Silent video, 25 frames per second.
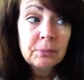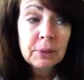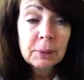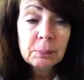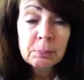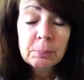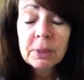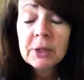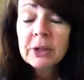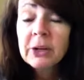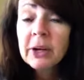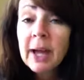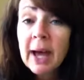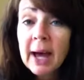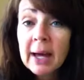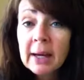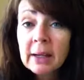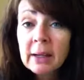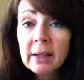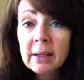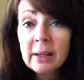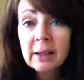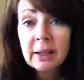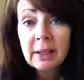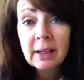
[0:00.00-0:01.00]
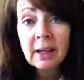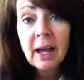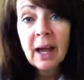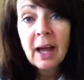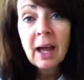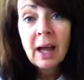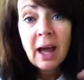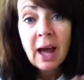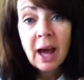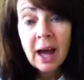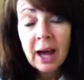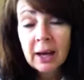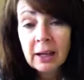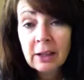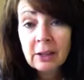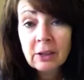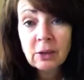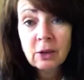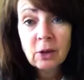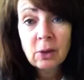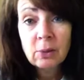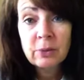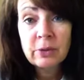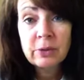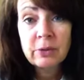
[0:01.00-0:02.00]
Periodically, I
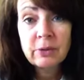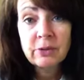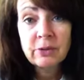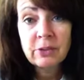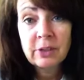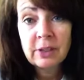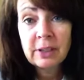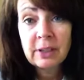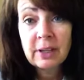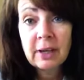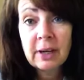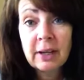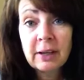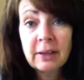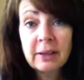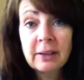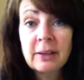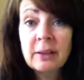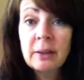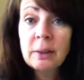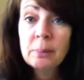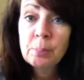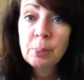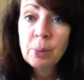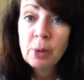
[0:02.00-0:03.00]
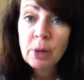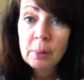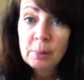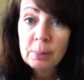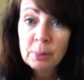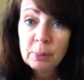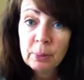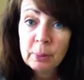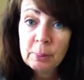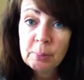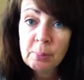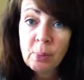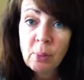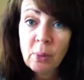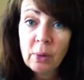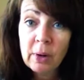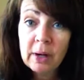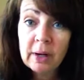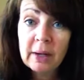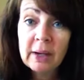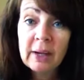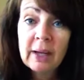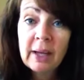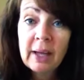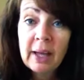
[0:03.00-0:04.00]
can go into Study Island and pull up a
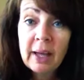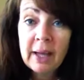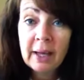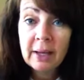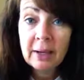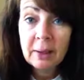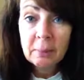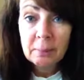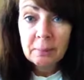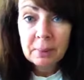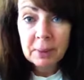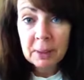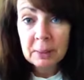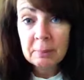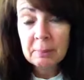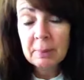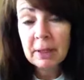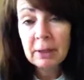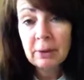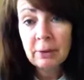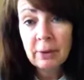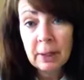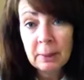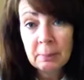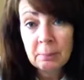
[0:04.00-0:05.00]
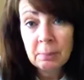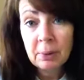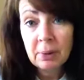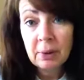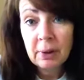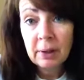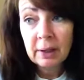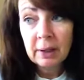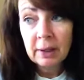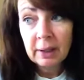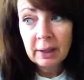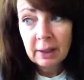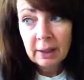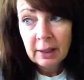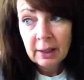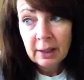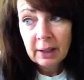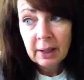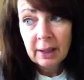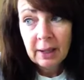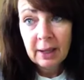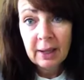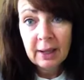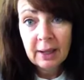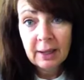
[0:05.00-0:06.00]
report and compare my grade book
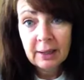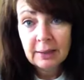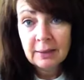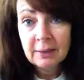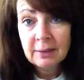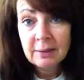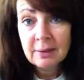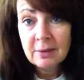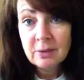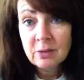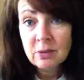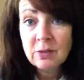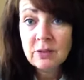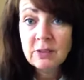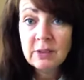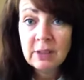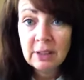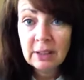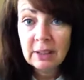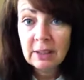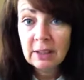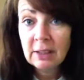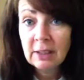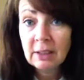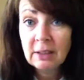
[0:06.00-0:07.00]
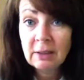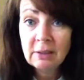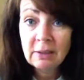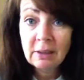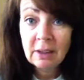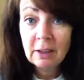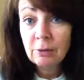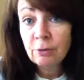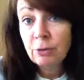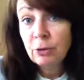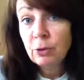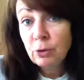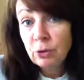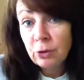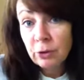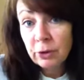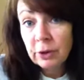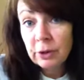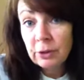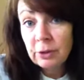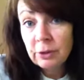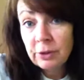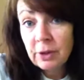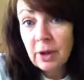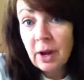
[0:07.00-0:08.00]
and see if you
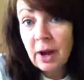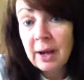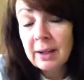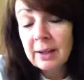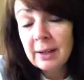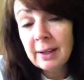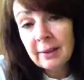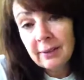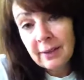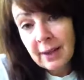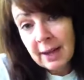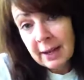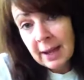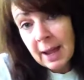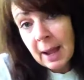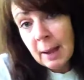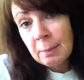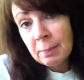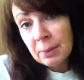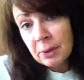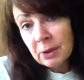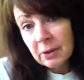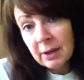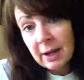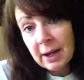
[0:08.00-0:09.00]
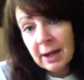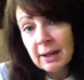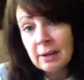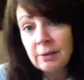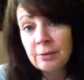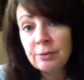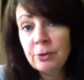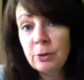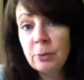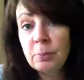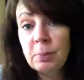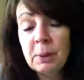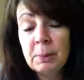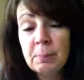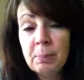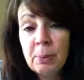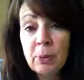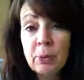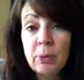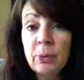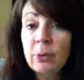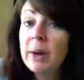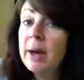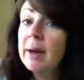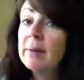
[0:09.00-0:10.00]
took it or not. And that happened. I had a few
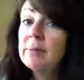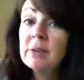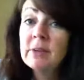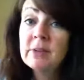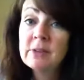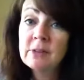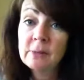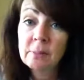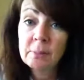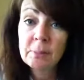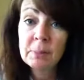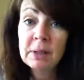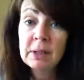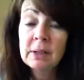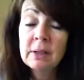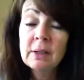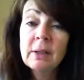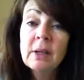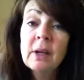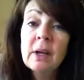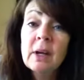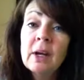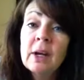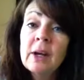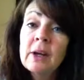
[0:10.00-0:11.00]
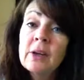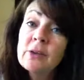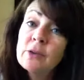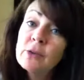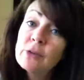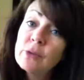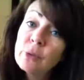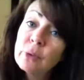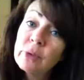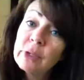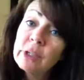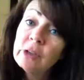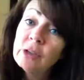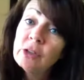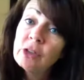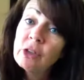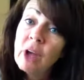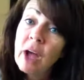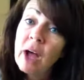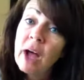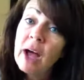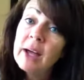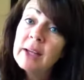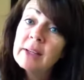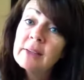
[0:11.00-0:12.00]
people who haven't submitted the
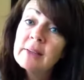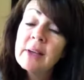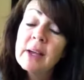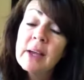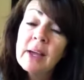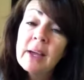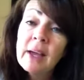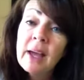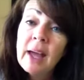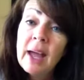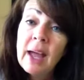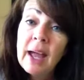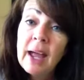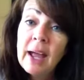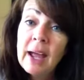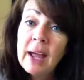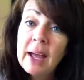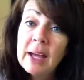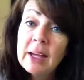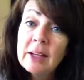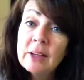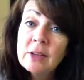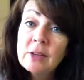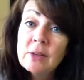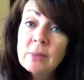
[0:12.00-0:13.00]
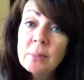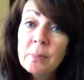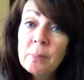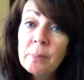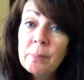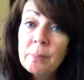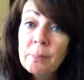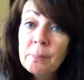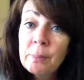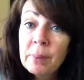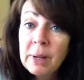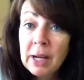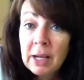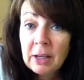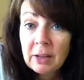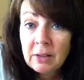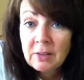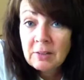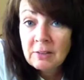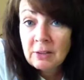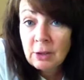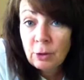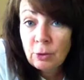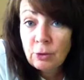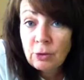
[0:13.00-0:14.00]
screenshot, but I
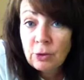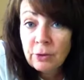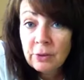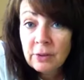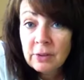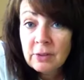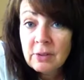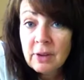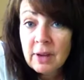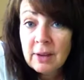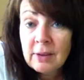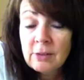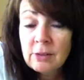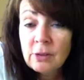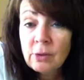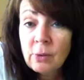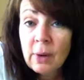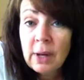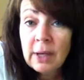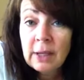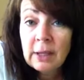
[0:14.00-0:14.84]
could see you took the test, so I